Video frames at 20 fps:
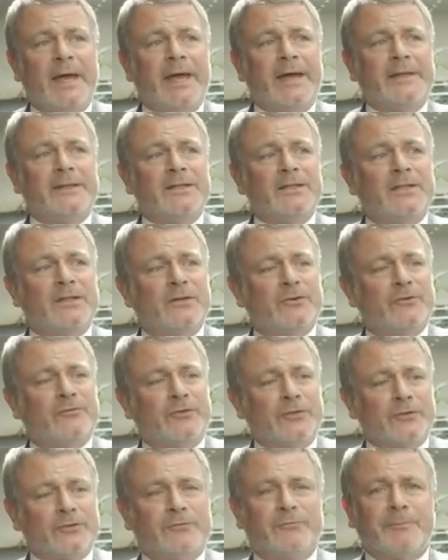And in the
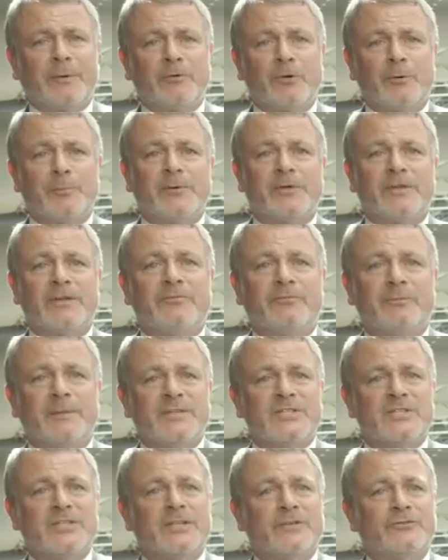field of perioperative
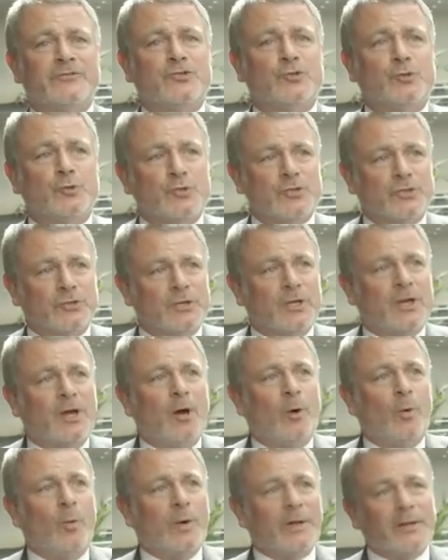medicine, I've chosen
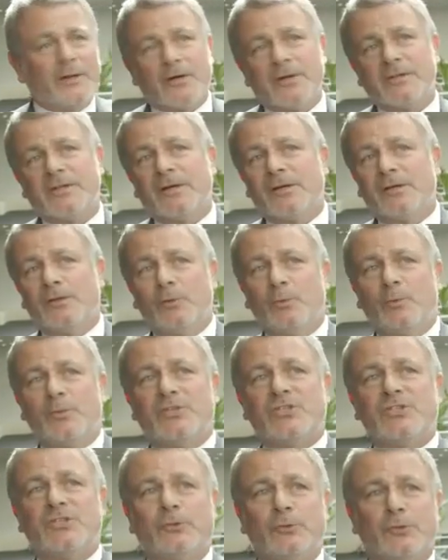one article
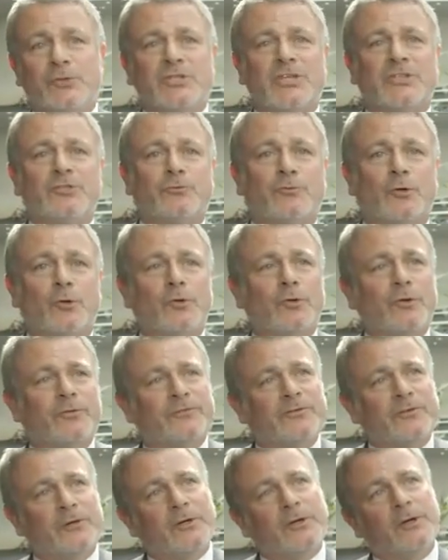which looks at the role
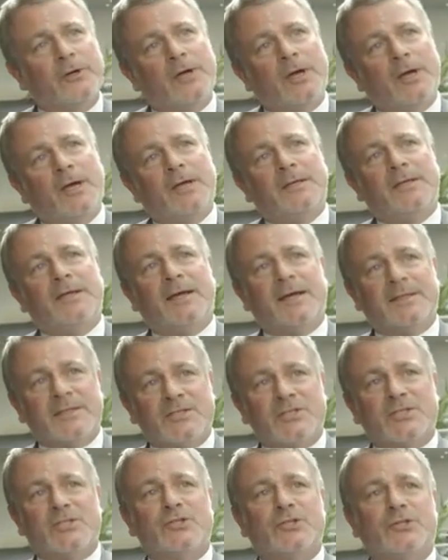of the
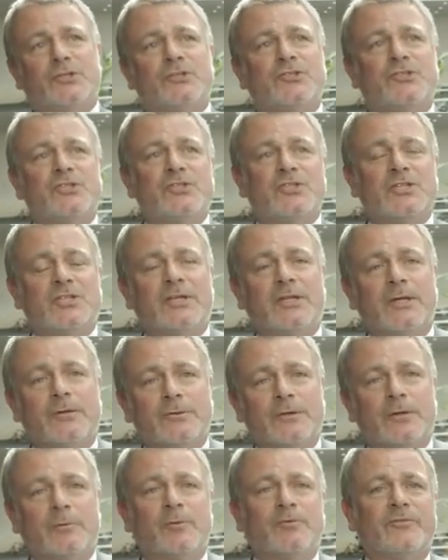anesthesiologist in
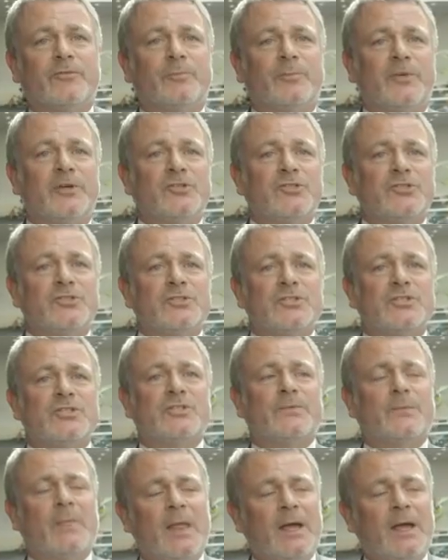outcome of the patients.